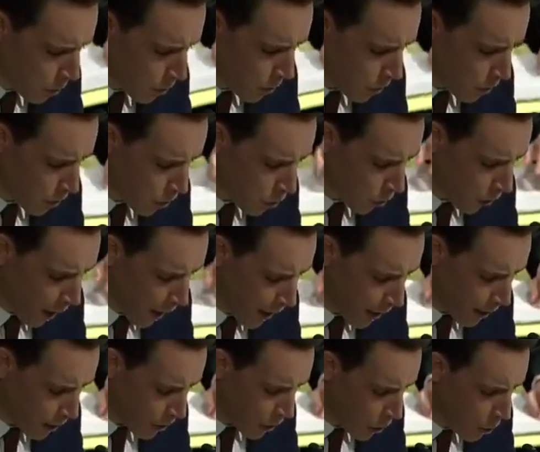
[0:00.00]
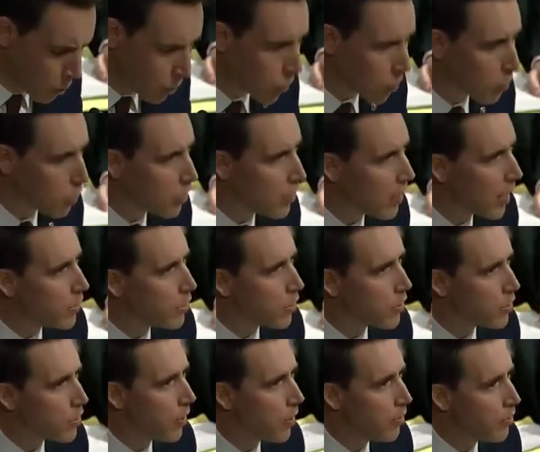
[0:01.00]
uses to track its users, not
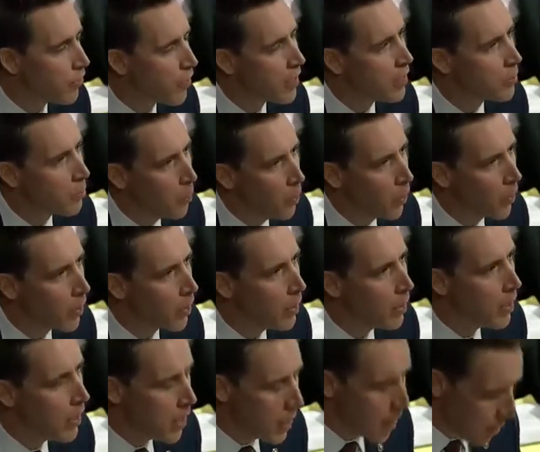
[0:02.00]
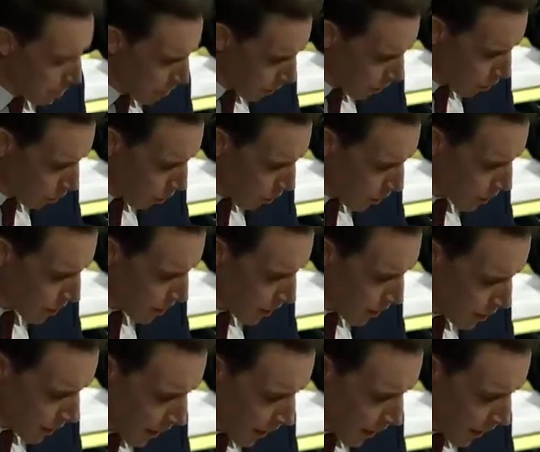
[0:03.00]
just on Facebook, but across the